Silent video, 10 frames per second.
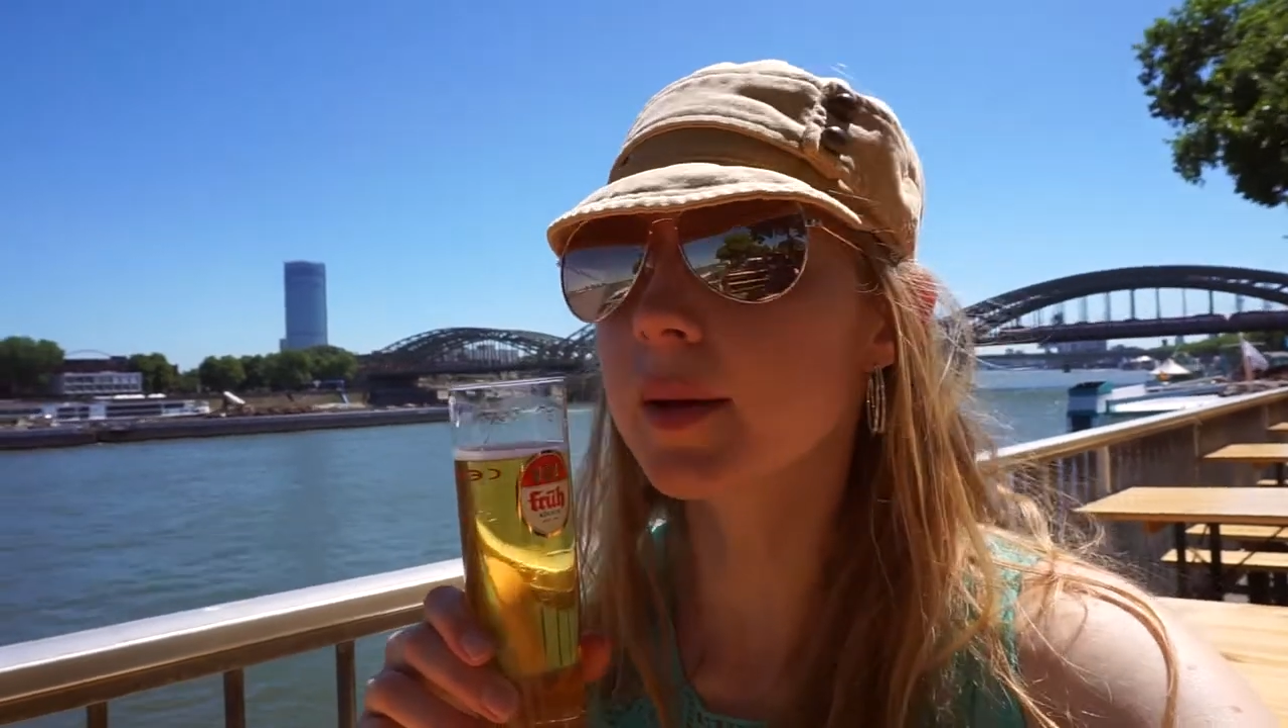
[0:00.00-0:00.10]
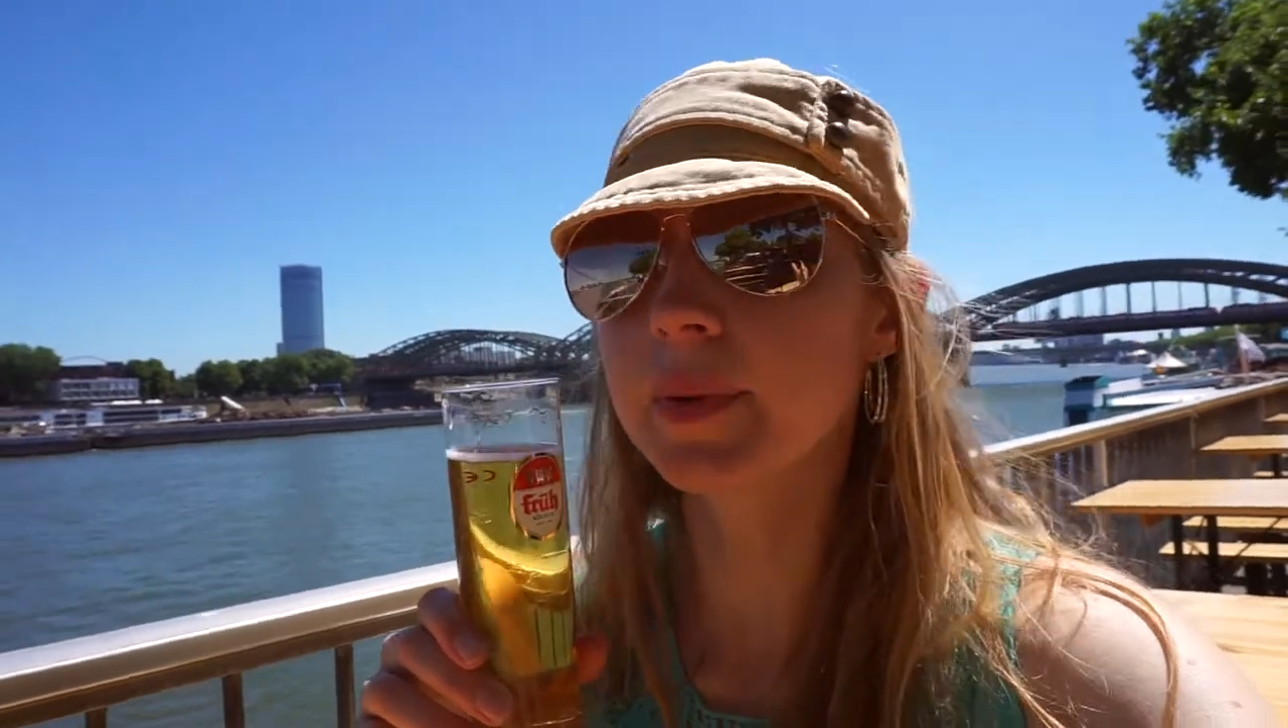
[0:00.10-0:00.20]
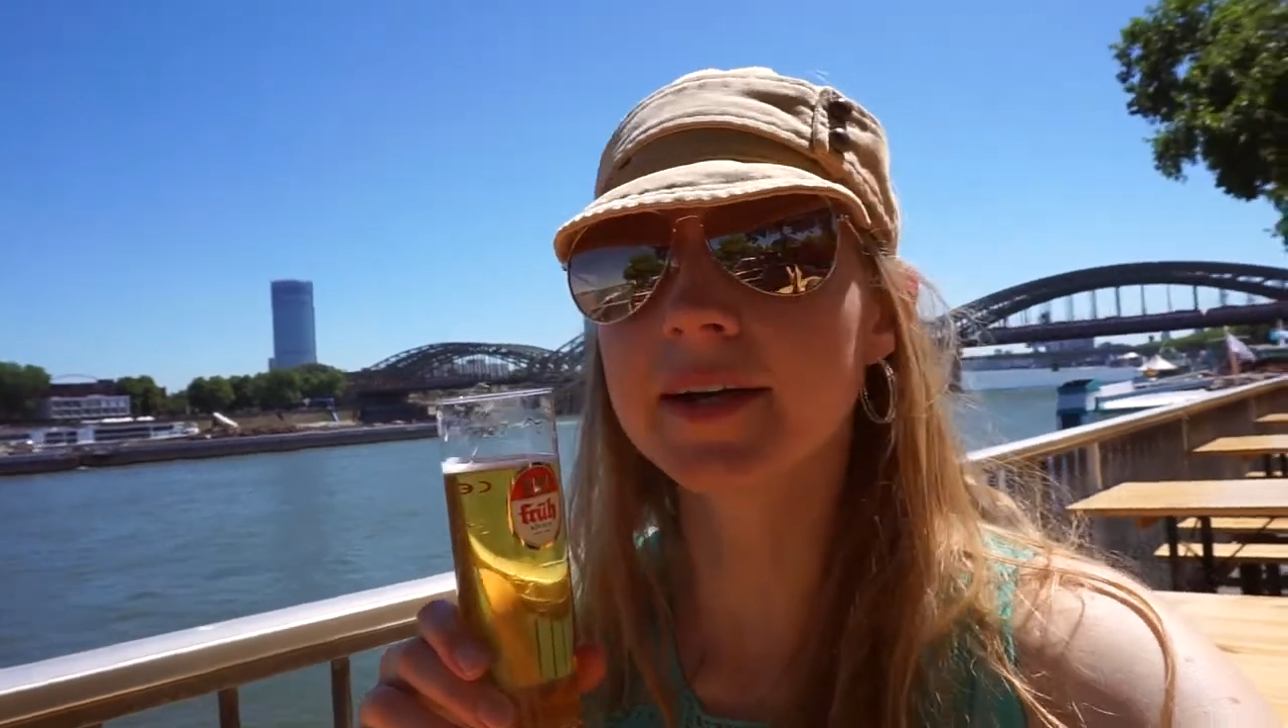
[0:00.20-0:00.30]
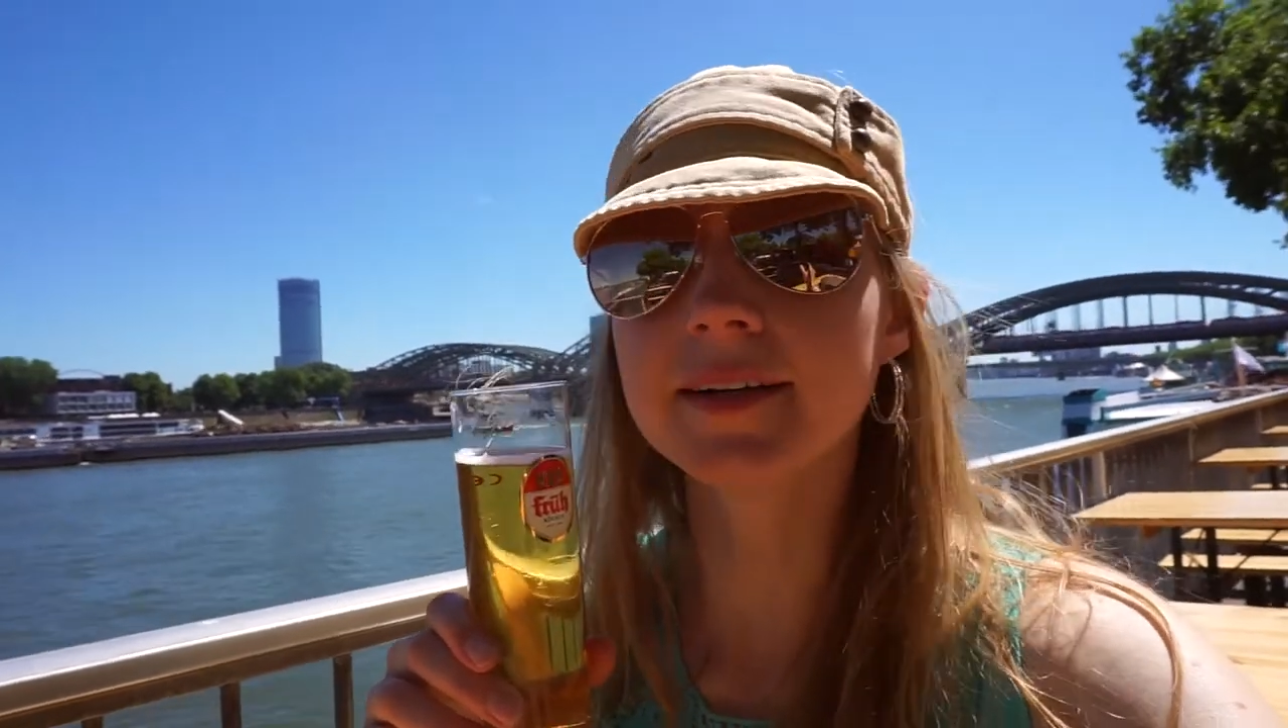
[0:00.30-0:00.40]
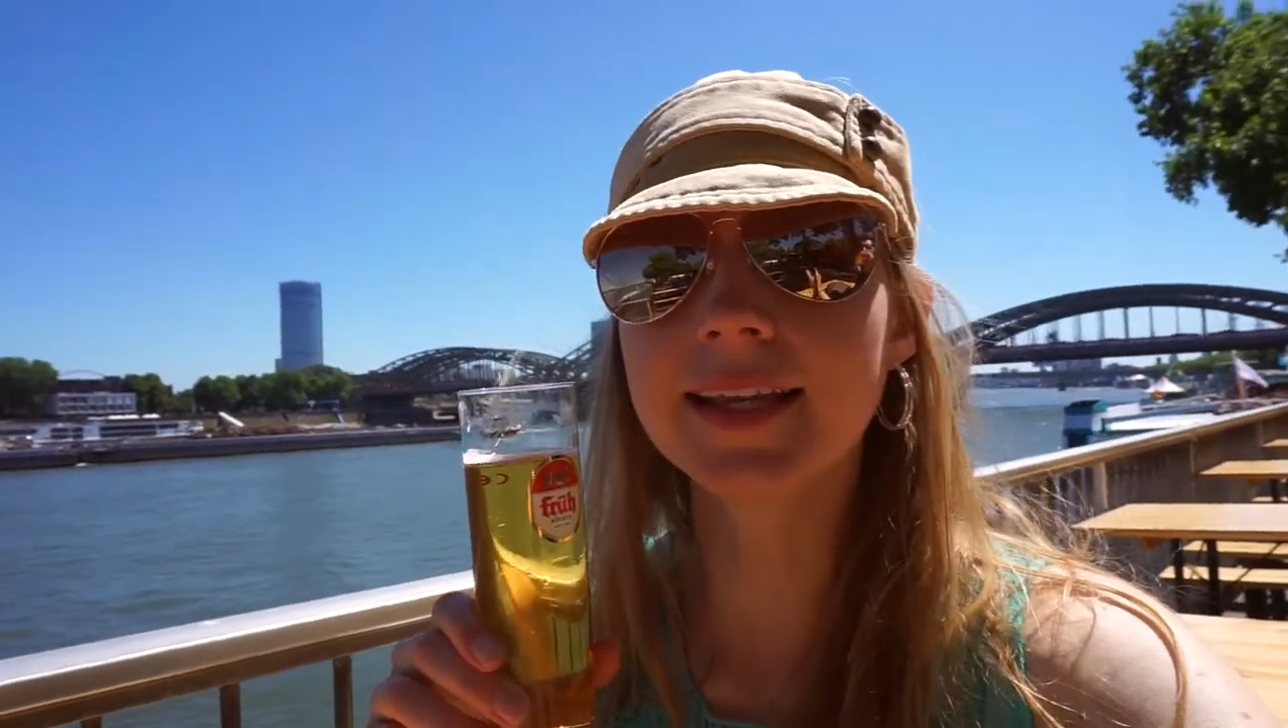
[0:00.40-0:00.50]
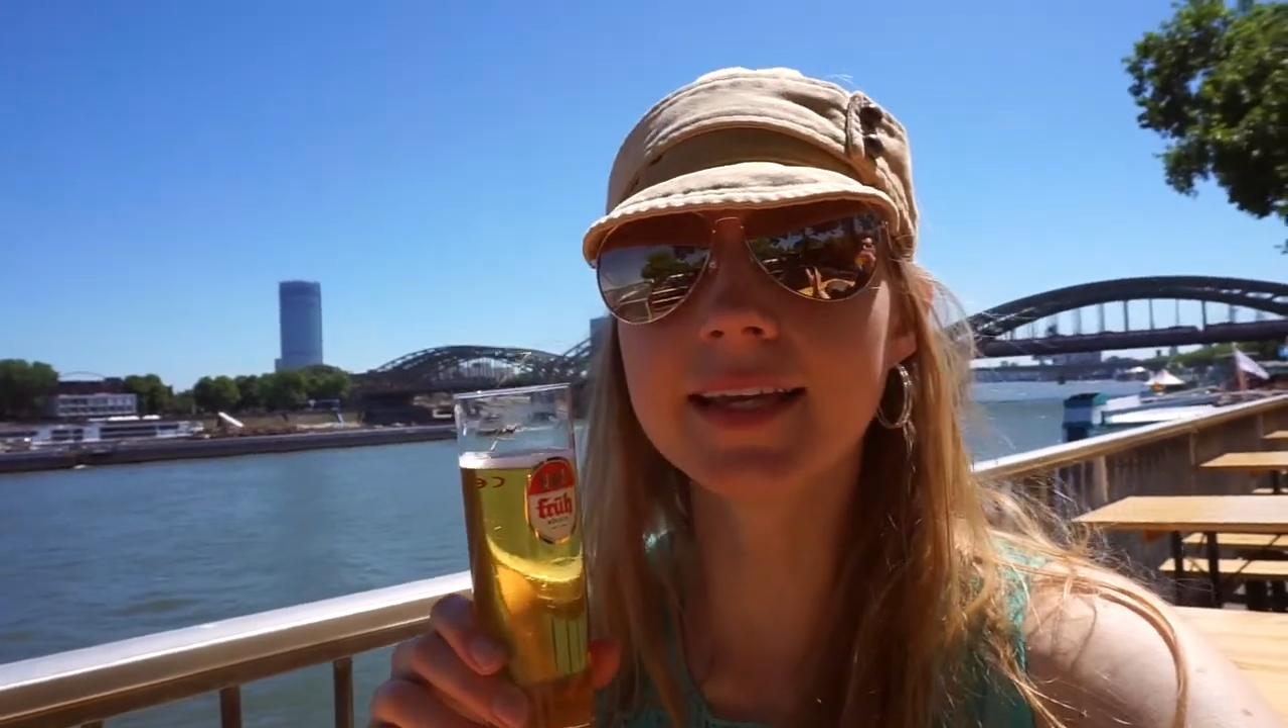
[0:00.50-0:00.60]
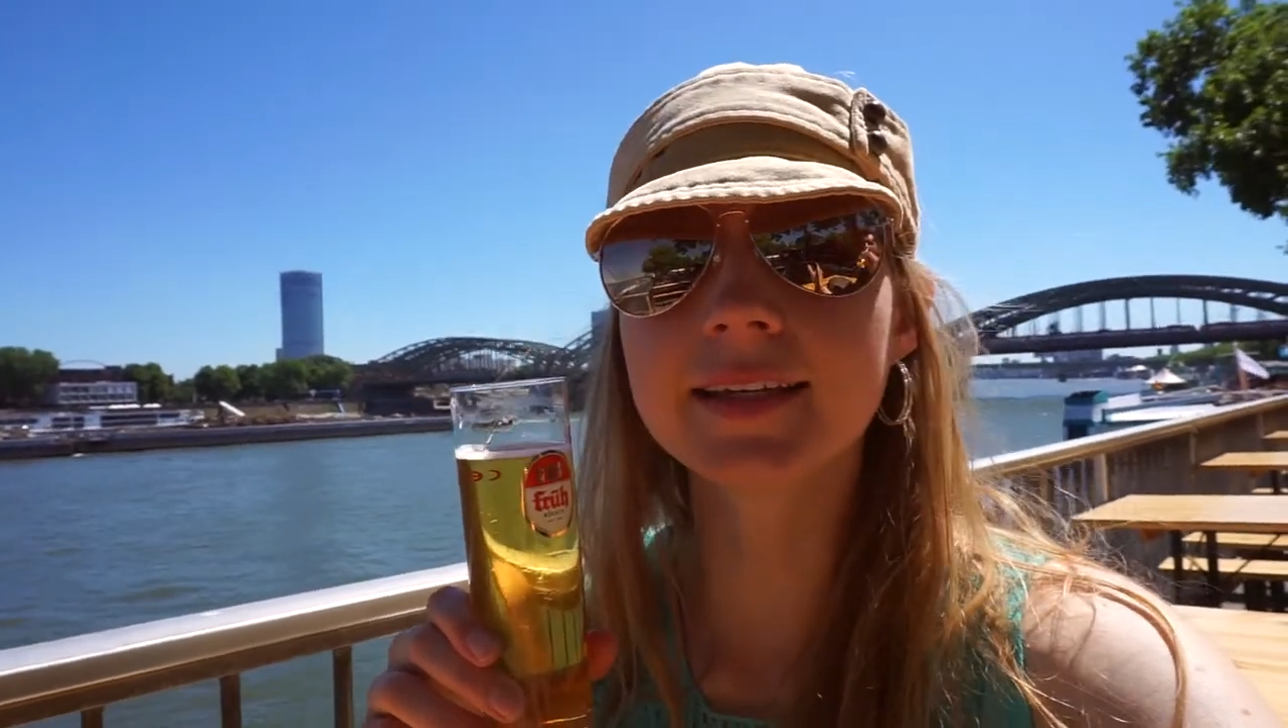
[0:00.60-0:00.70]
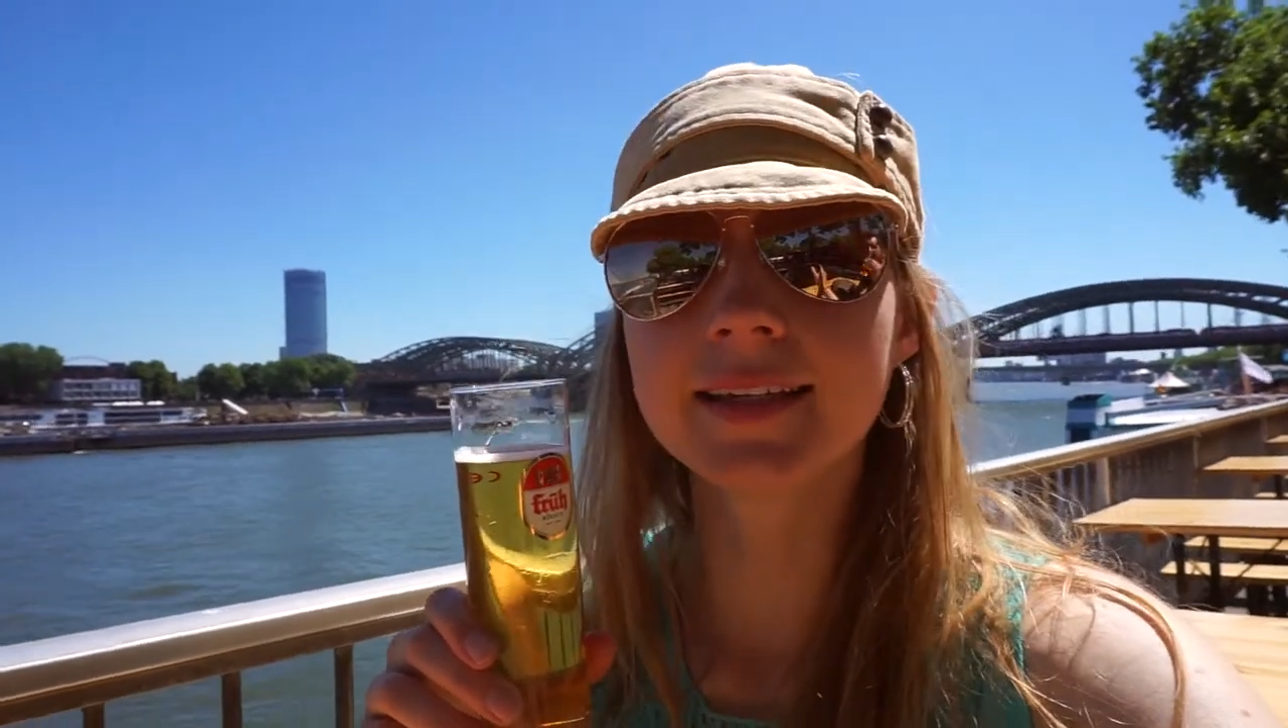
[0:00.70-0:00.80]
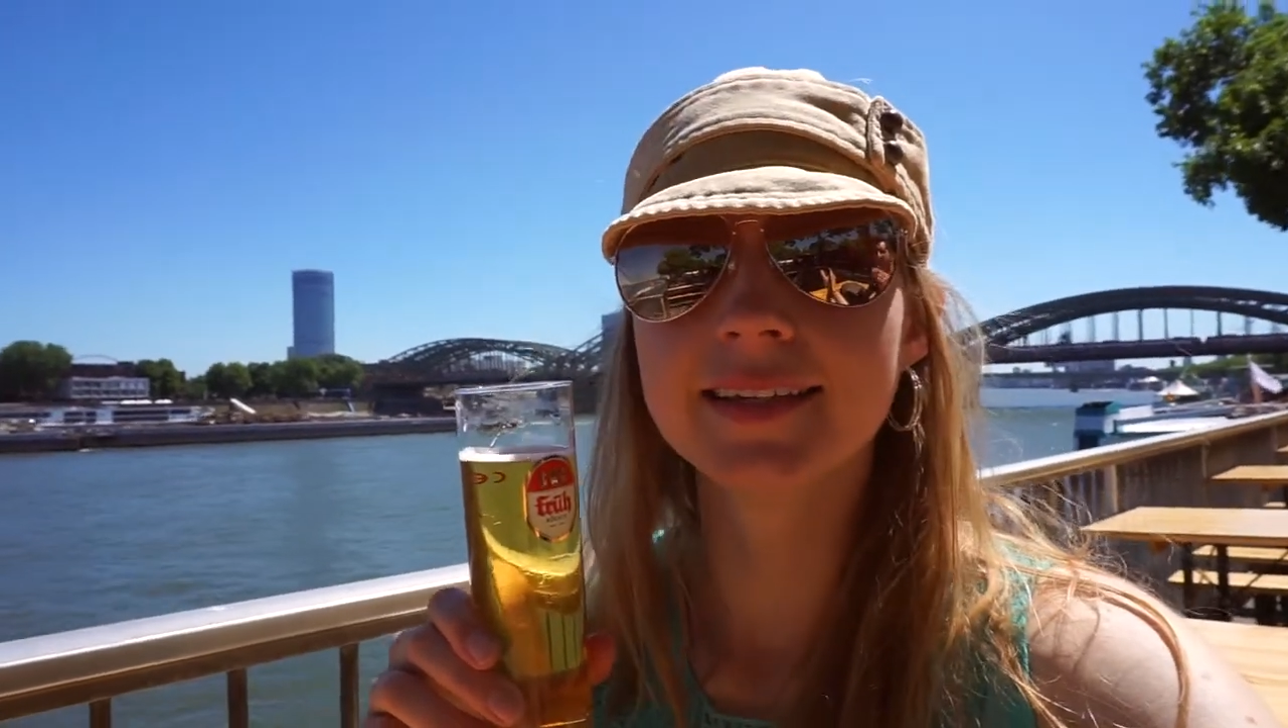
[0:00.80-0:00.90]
apparently,